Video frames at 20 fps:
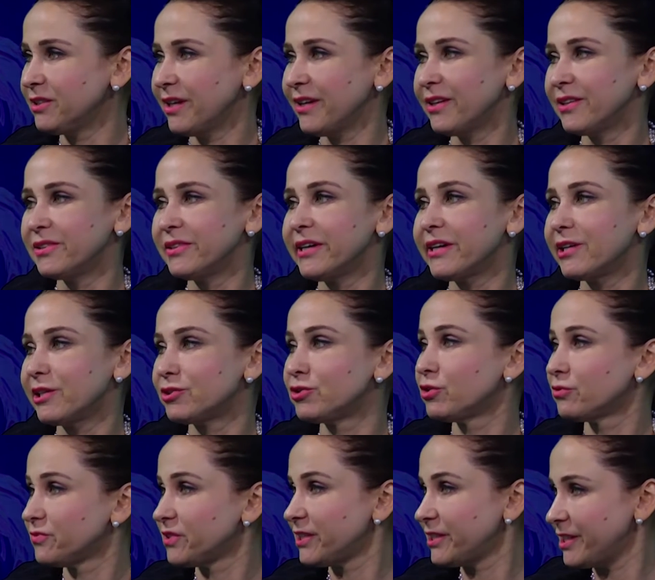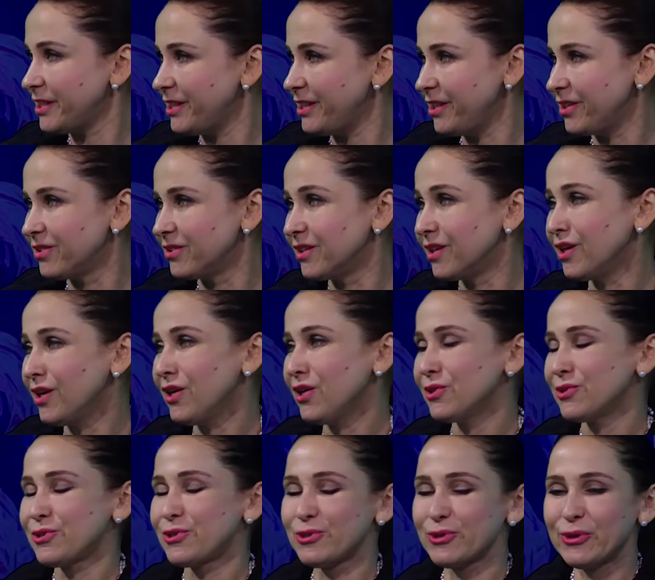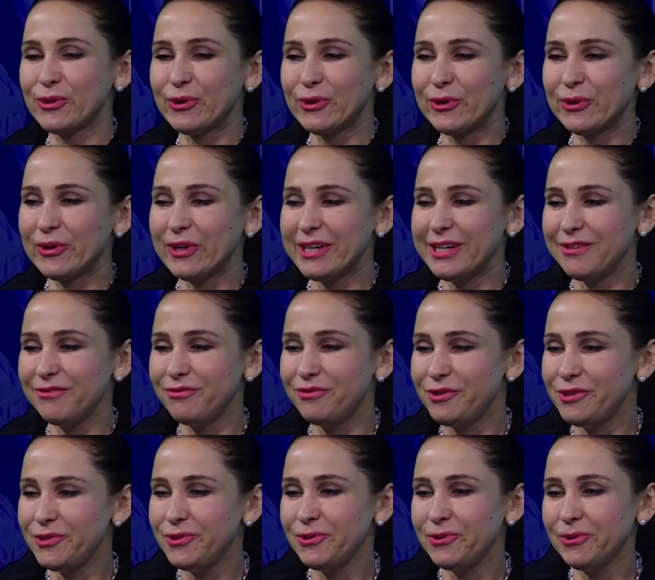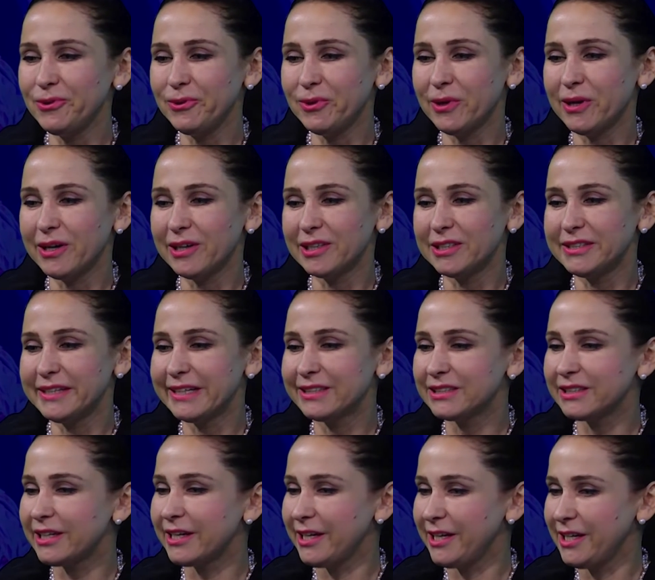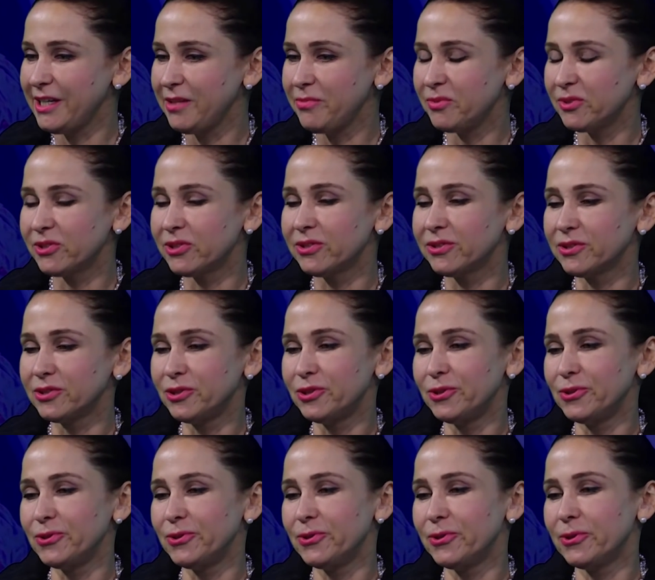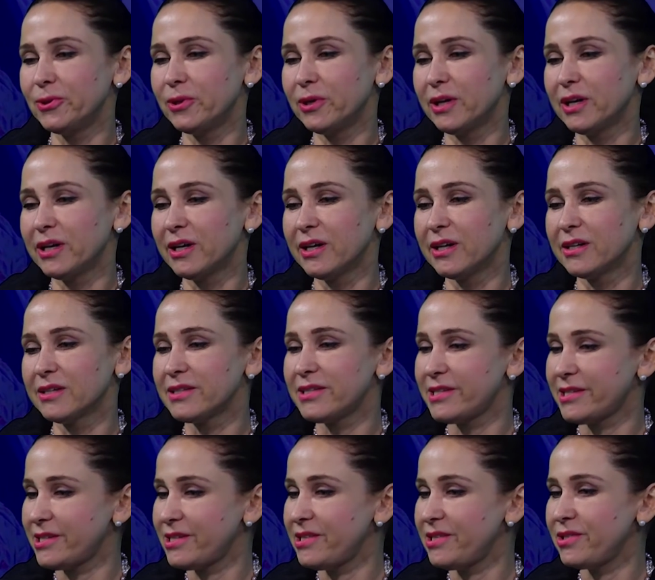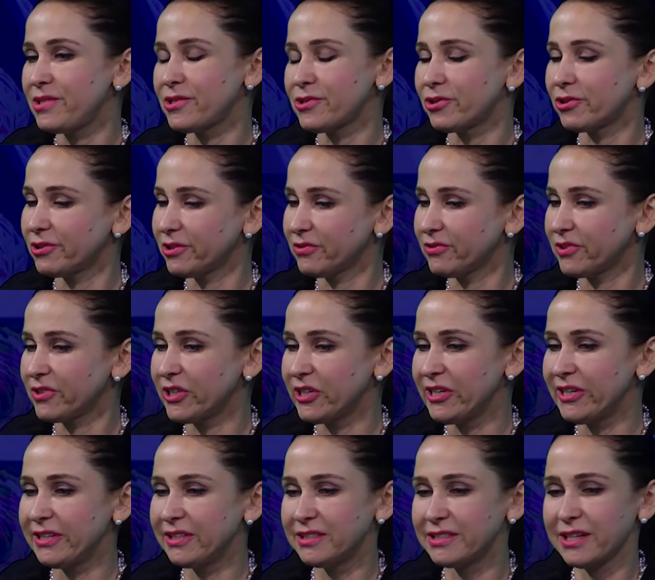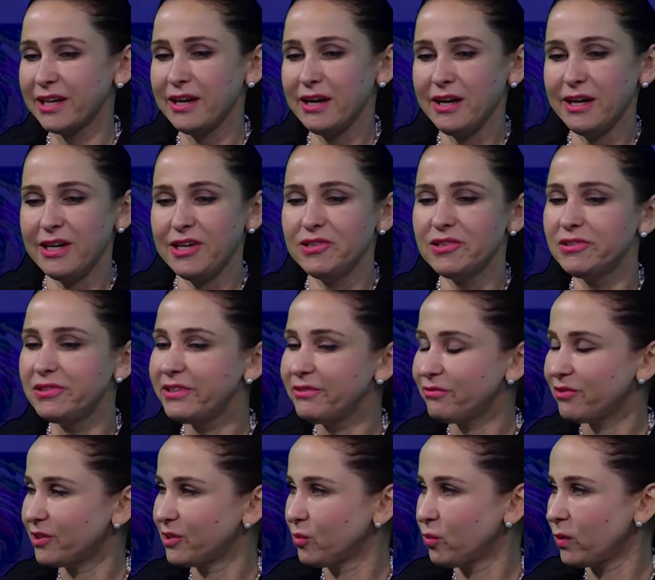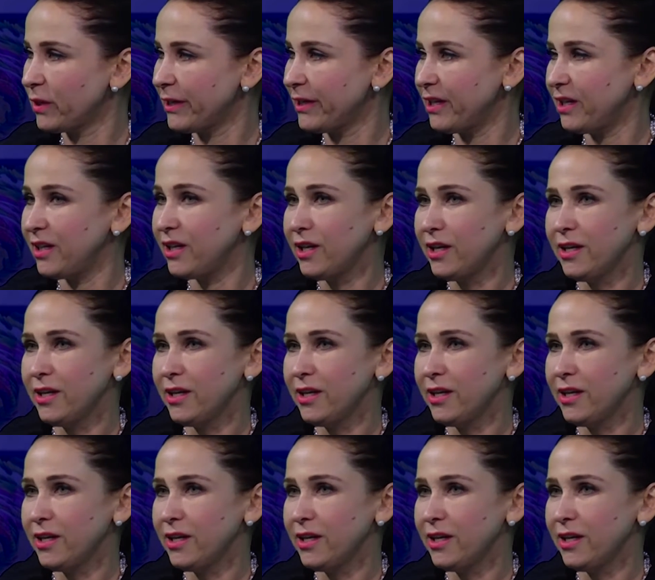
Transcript: and the art of seeing. So if you are not able to see certain things in a different way,